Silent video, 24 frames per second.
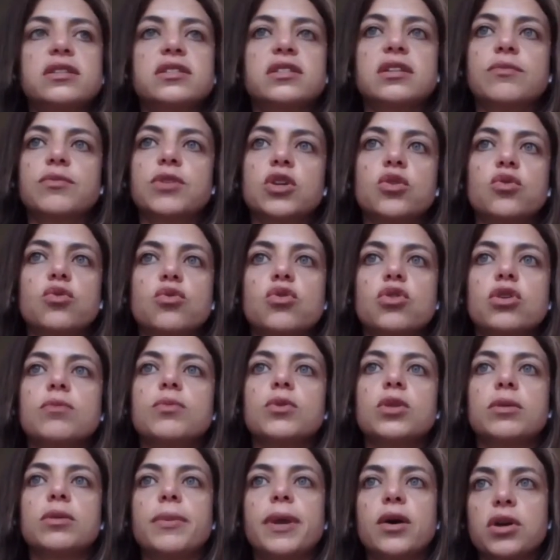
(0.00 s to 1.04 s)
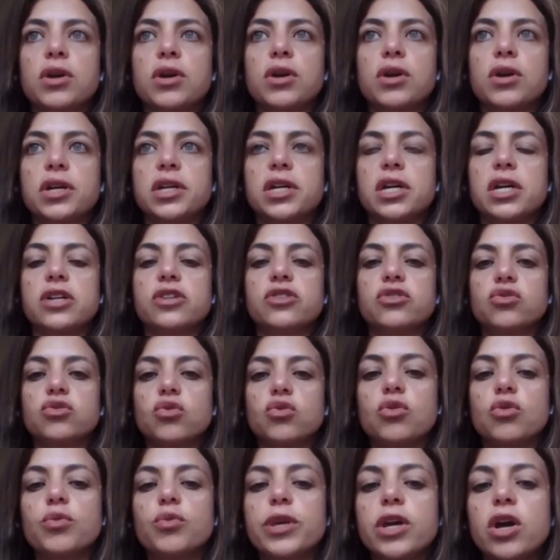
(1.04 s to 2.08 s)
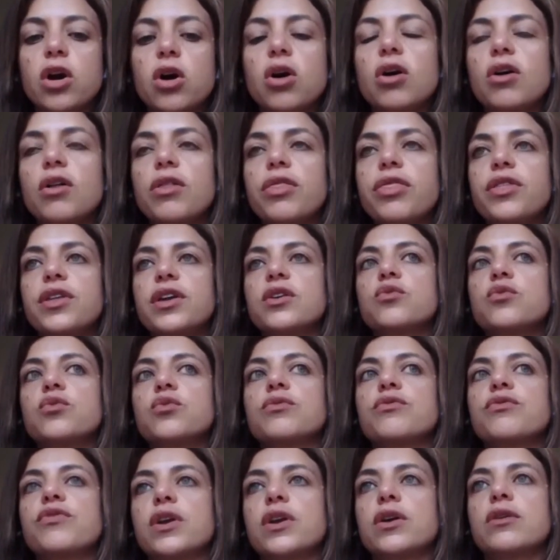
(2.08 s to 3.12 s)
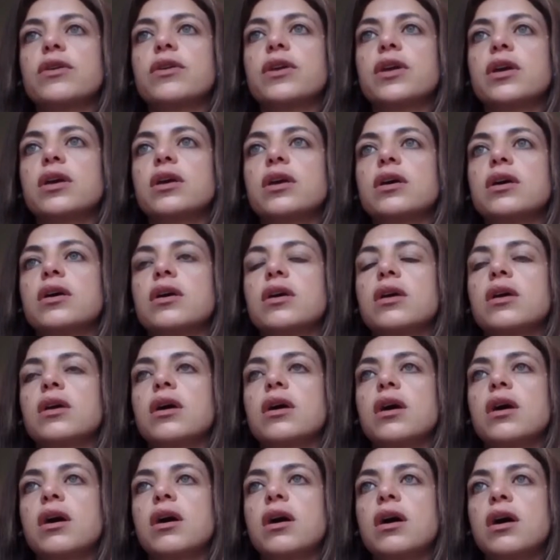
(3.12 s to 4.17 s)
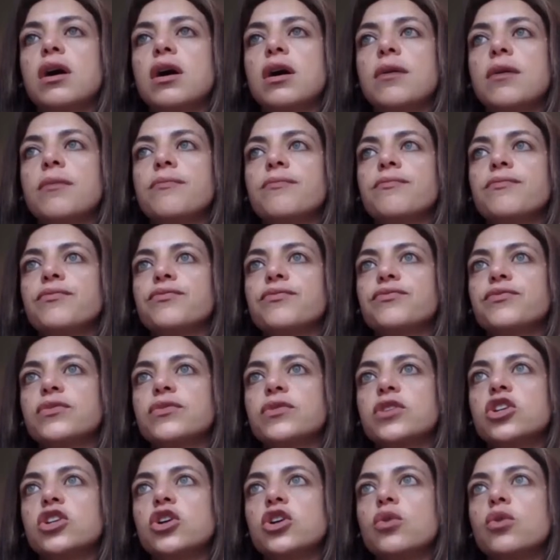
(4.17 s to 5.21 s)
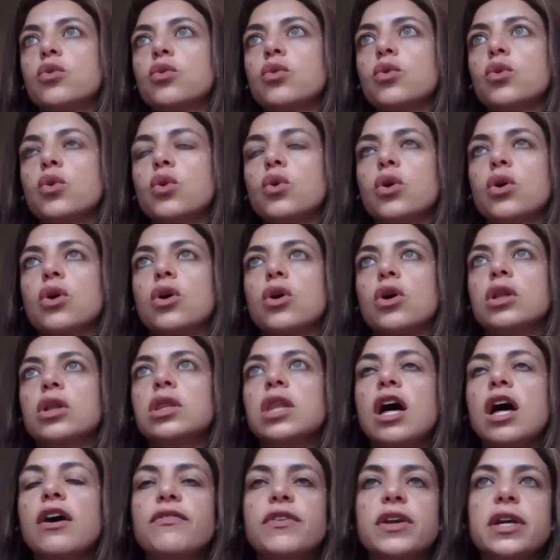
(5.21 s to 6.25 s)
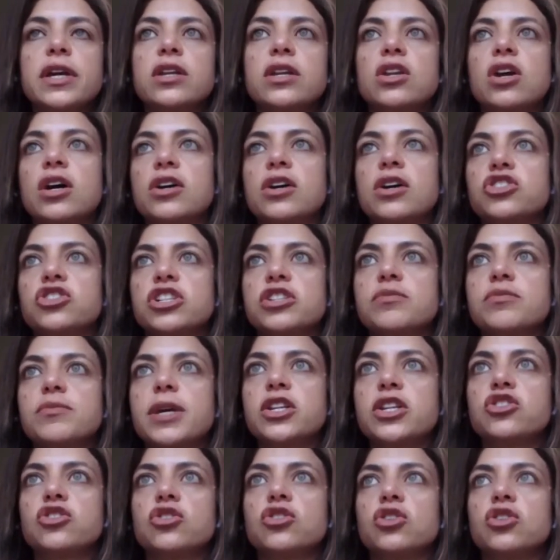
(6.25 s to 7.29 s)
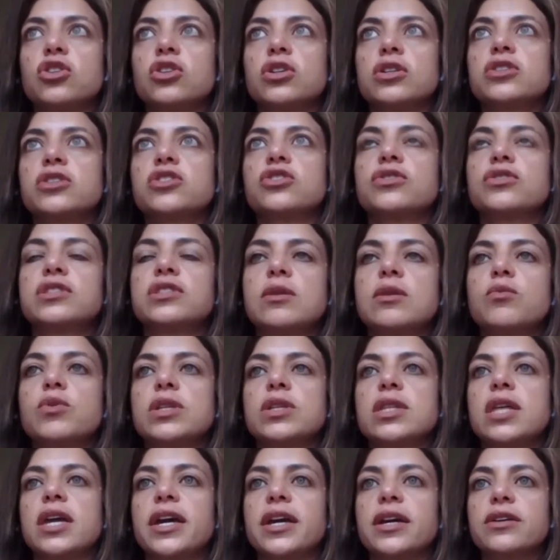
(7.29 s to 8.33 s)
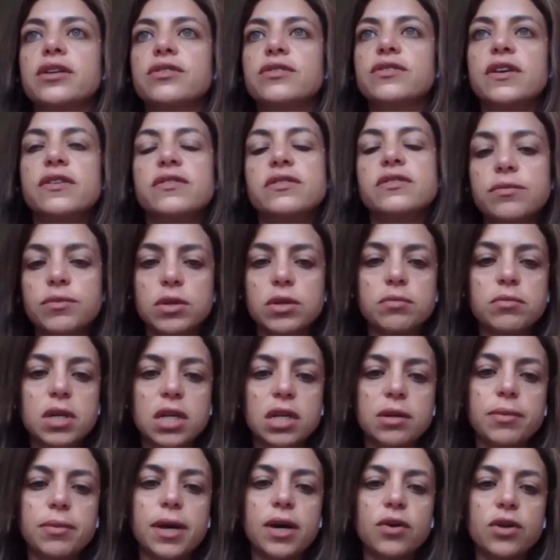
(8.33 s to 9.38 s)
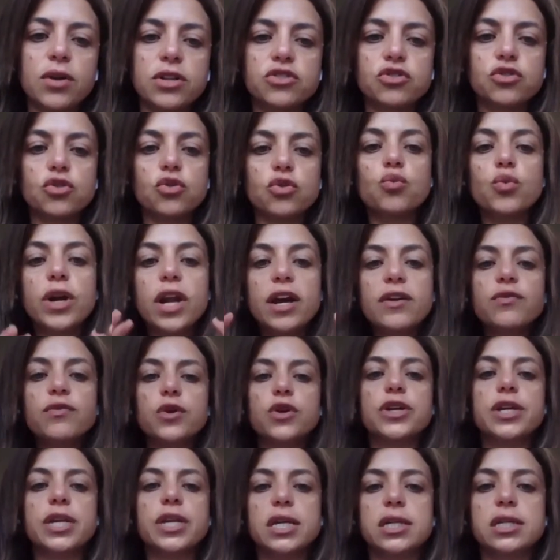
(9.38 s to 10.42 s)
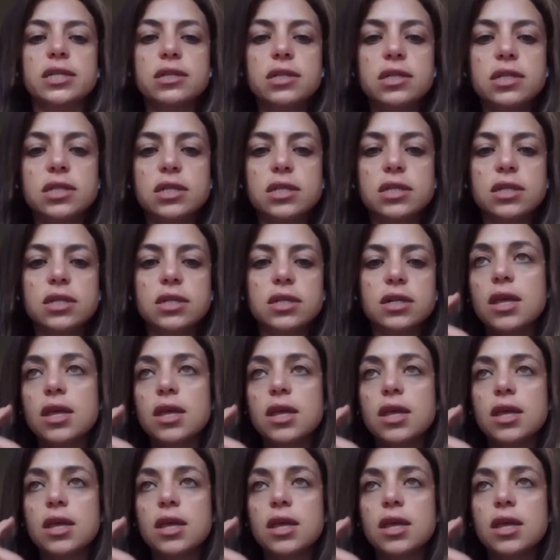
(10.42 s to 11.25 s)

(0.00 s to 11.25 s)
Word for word: uh, says something horrible about our kids or we all think we're very um, you know loving and non-judgmental until someone like says something mean about us whatever it is